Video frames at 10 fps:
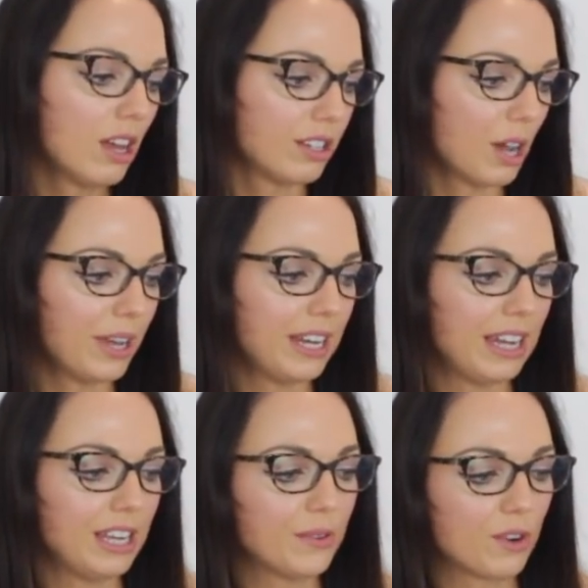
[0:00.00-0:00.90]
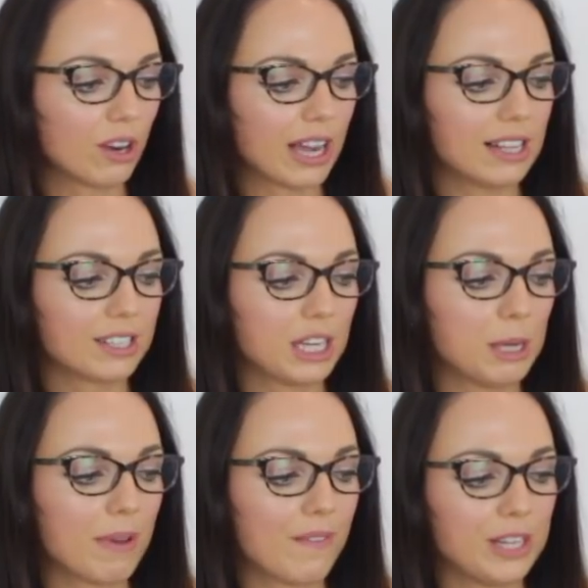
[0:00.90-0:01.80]
So in here you've got
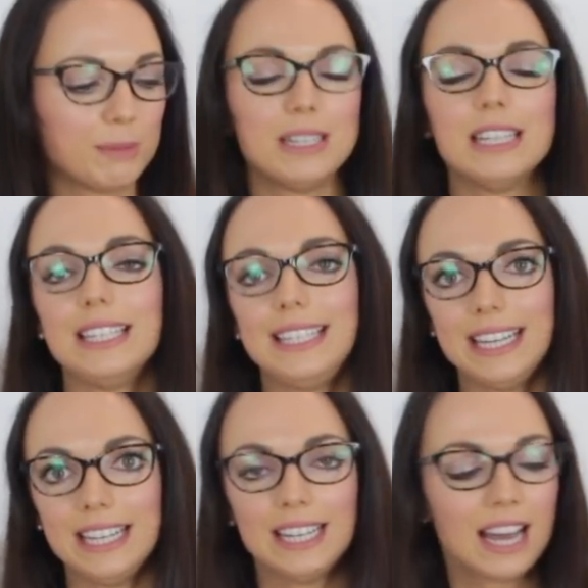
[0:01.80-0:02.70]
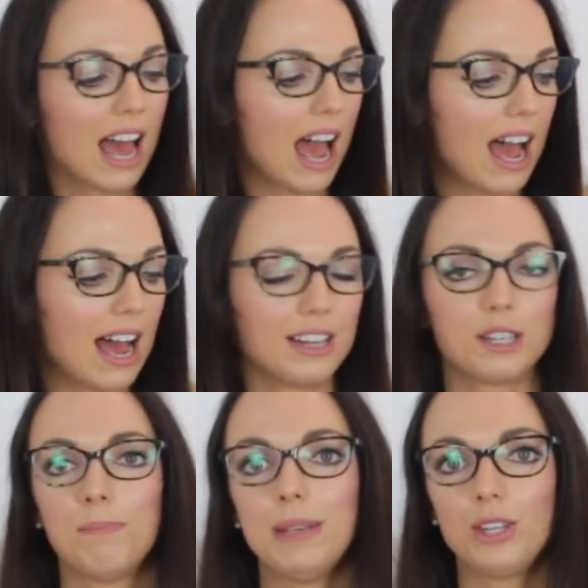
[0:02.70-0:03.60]
calcium, vitamin D and
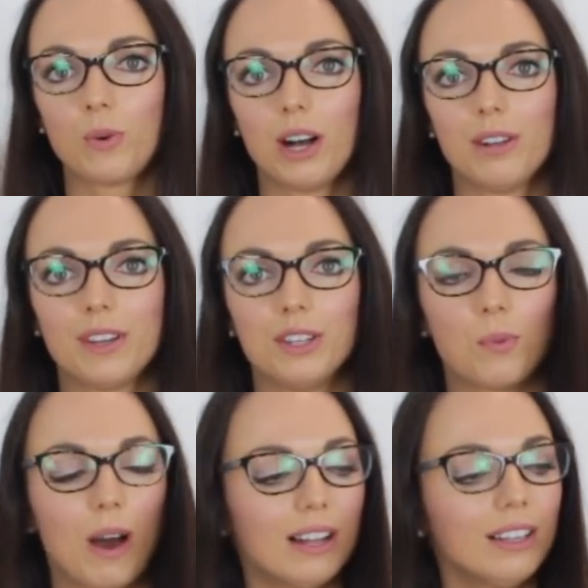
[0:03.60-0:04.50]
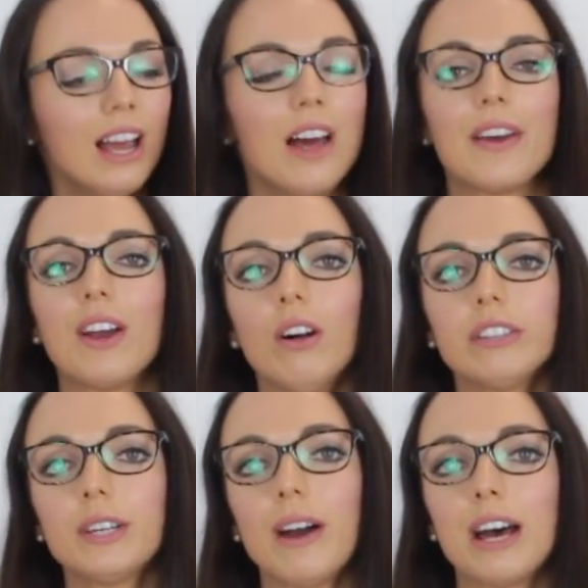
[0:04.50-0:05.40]
B12 as well. They
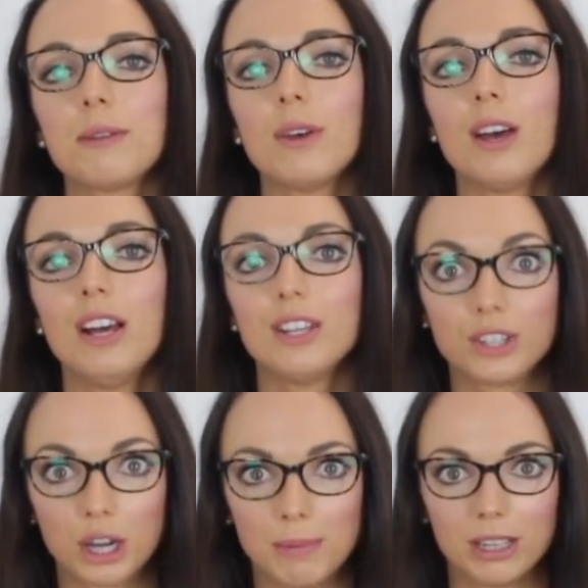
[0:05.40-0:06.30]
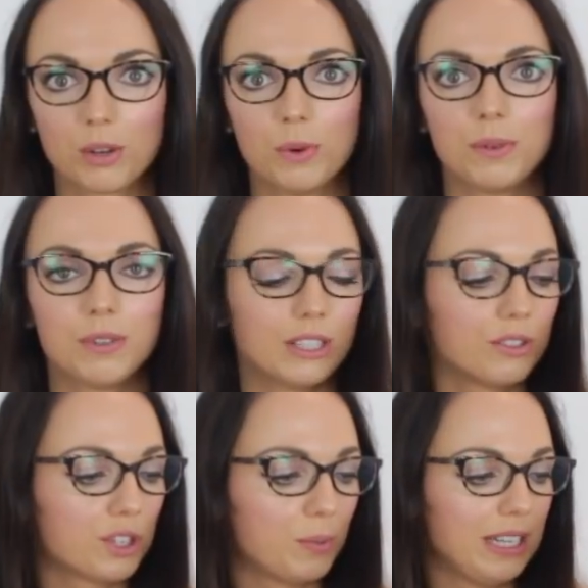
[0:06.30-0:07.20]
also had soy milk, which was
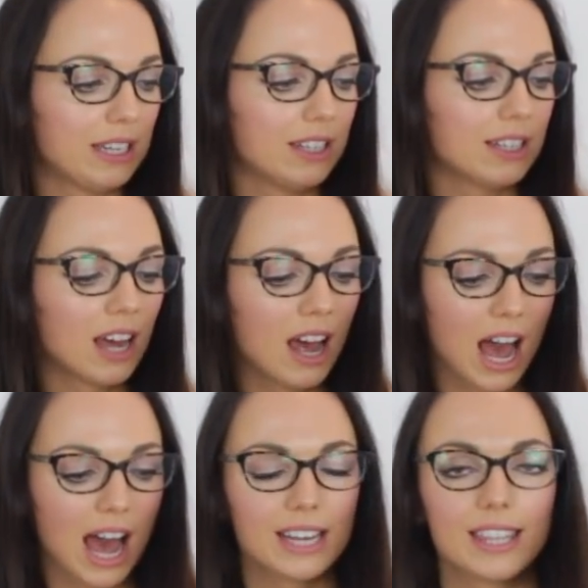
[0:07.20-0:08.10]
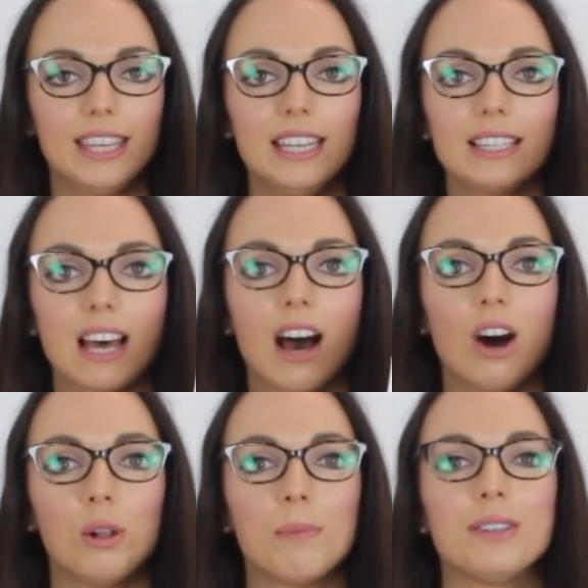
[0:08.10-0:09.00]
unsweetened, and these
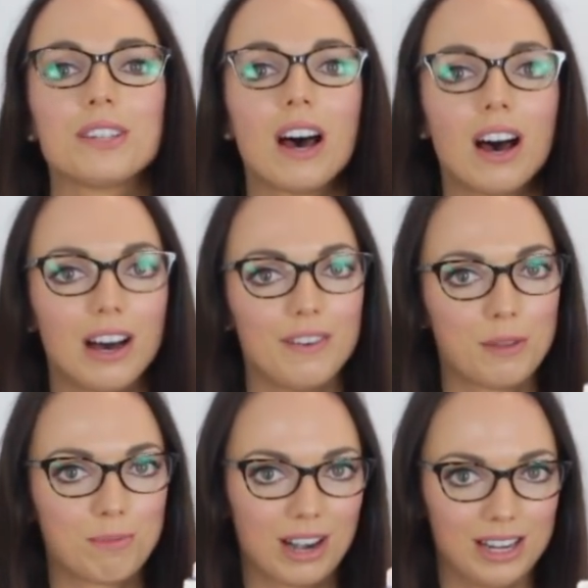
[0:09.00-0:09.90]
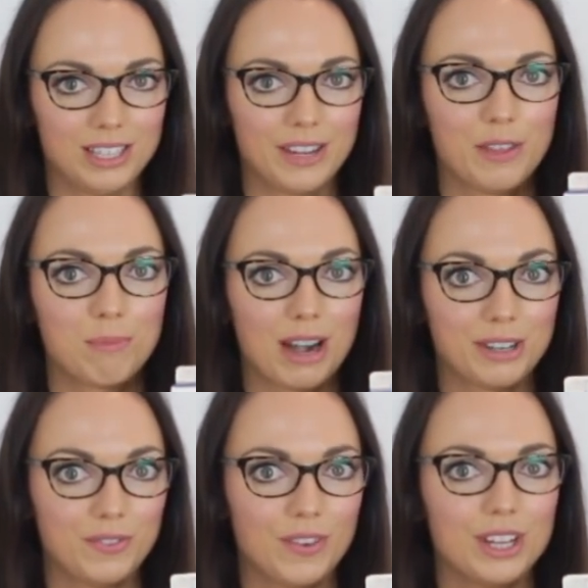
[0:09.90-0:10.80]
are almost half the price of the
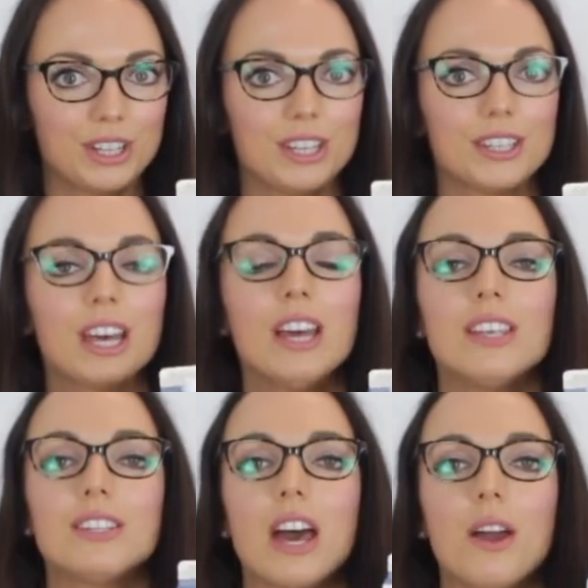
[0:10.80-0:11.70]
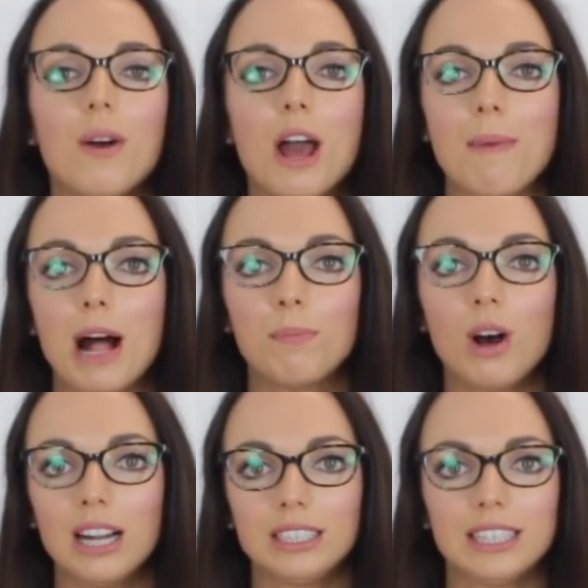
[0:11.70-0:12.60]
branded versions. So I'll
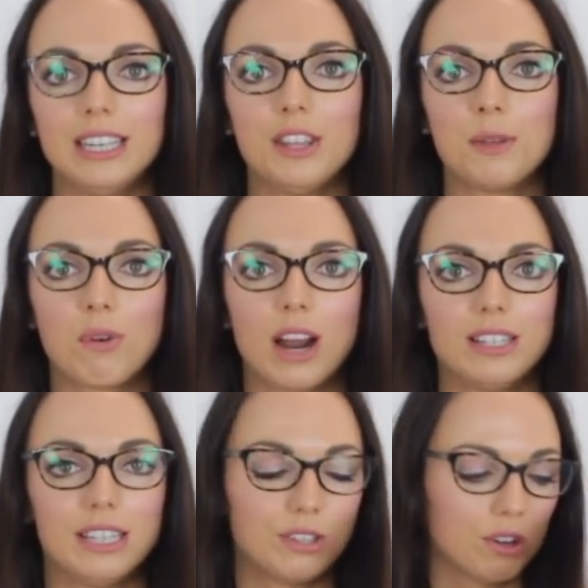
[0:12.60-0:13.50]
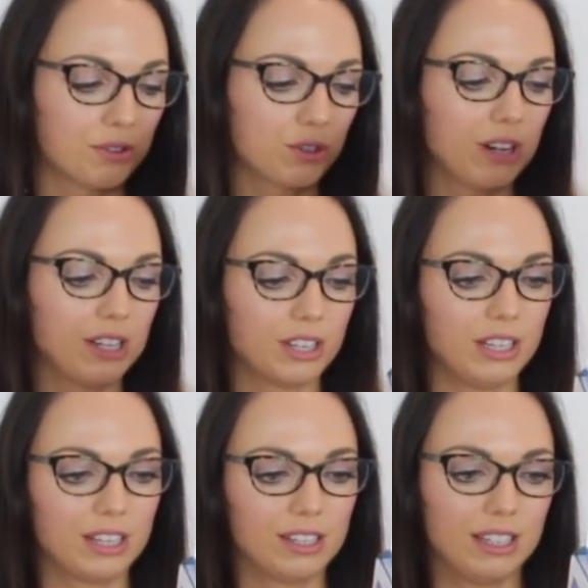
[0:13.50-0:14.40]
put actually the prices on screen so
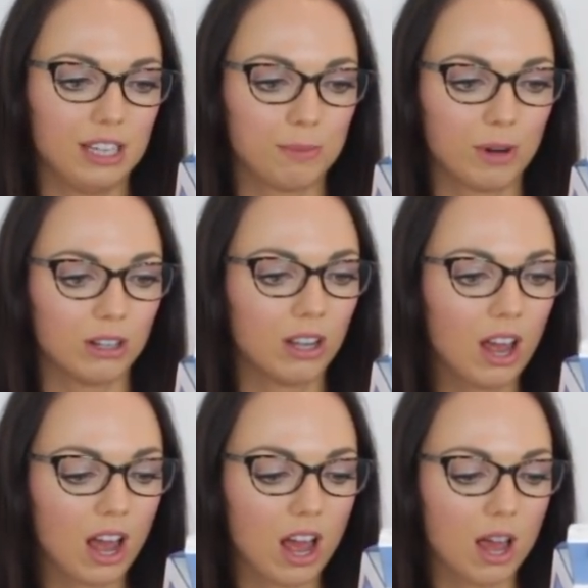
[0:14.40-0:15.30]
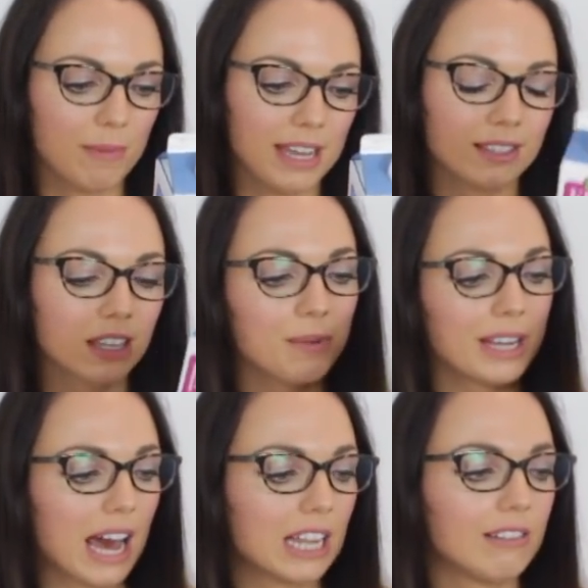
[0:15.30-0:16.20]
that you can see them all. It's low
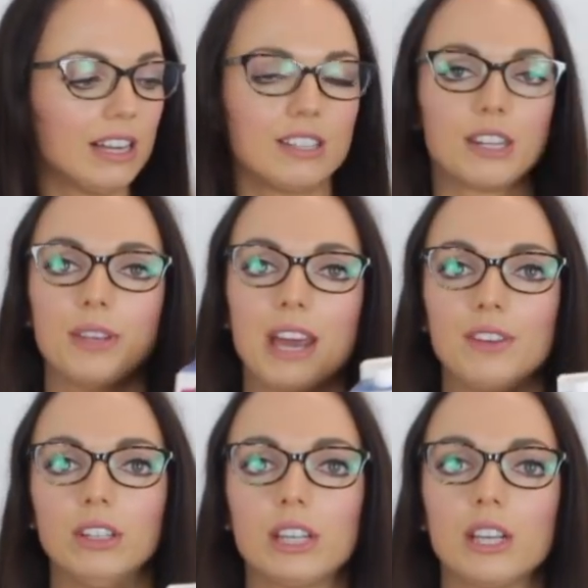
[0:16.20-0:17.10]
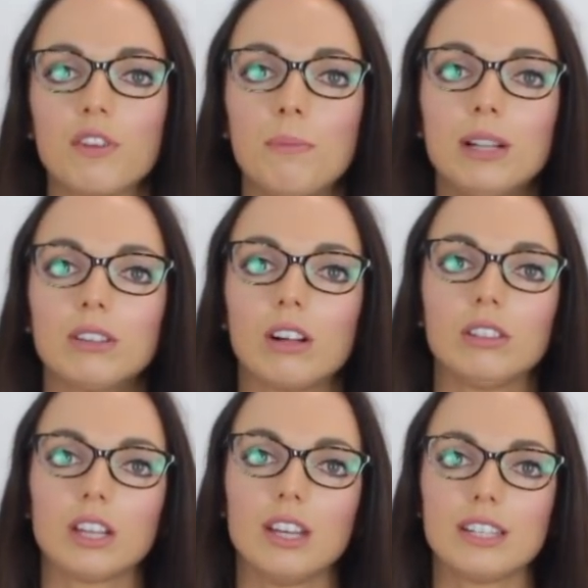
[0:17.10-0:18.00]
in calorie, so yeah, if you're looking for a milk
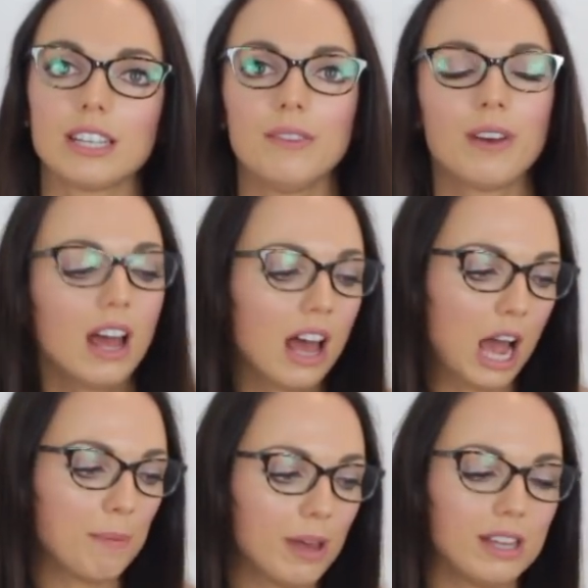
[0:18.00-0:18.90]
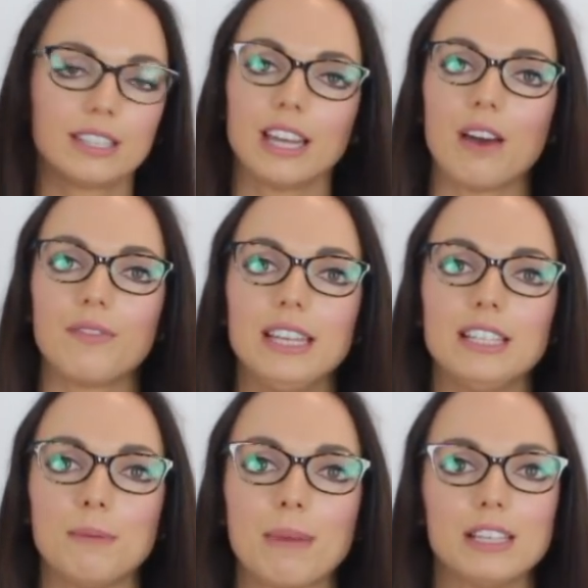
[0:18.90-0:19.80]
alternative, I personally have
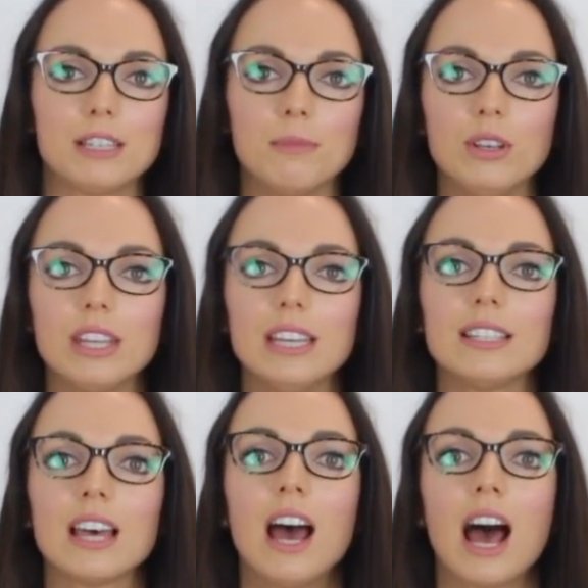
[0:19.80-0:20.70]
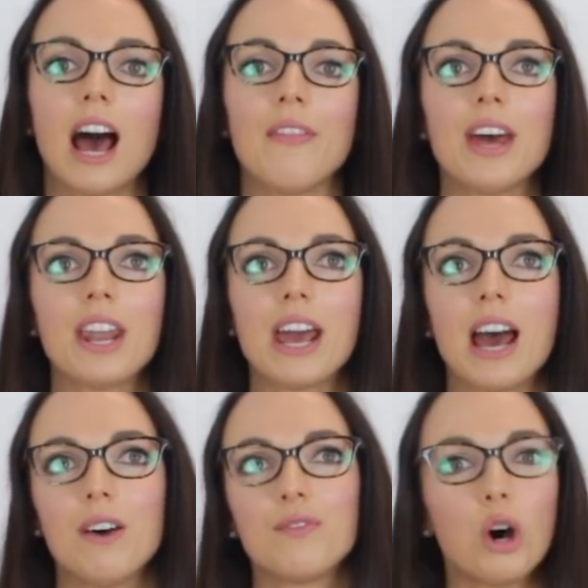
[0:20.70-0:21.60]
these in my smoothies, and then I
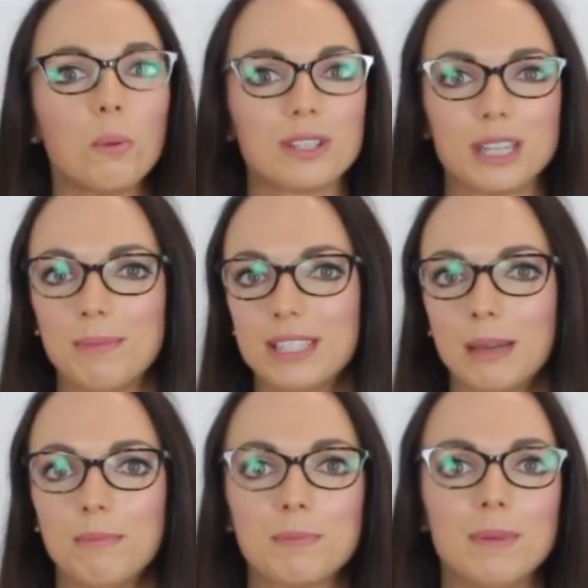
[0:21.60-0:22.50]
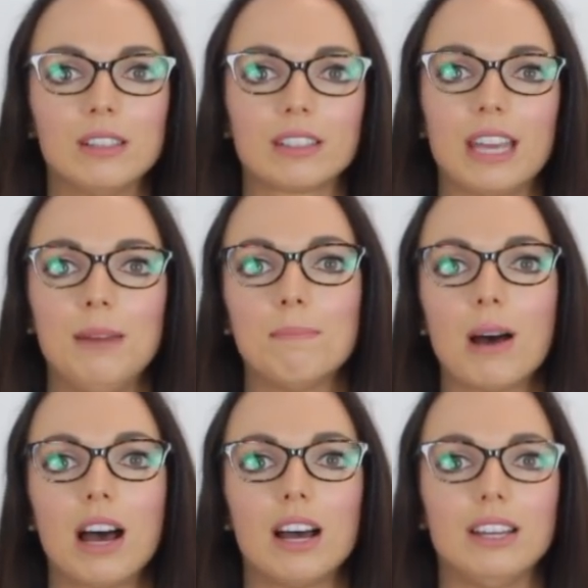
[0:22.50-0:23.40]
have normal semi-skimmed milk in
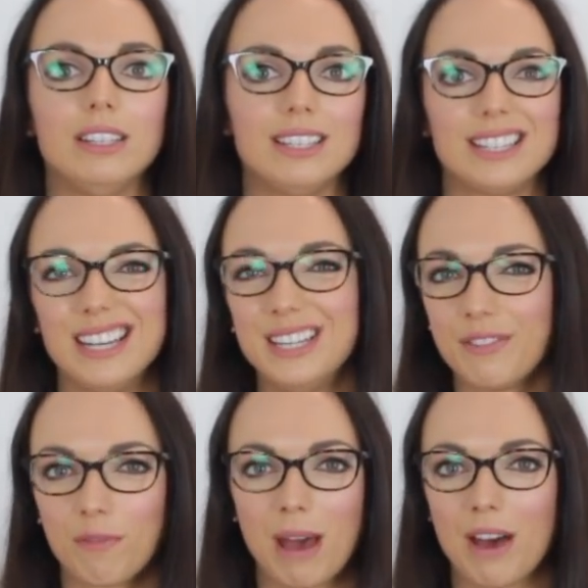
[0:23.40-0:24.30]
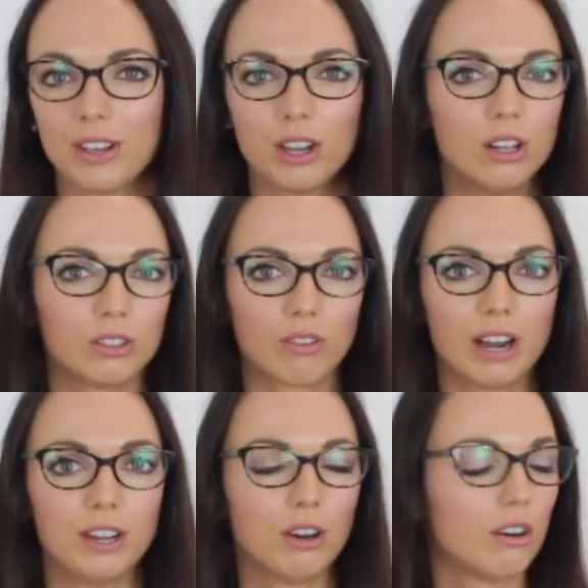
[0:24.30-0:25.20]
my teas if I'm having Earl Grey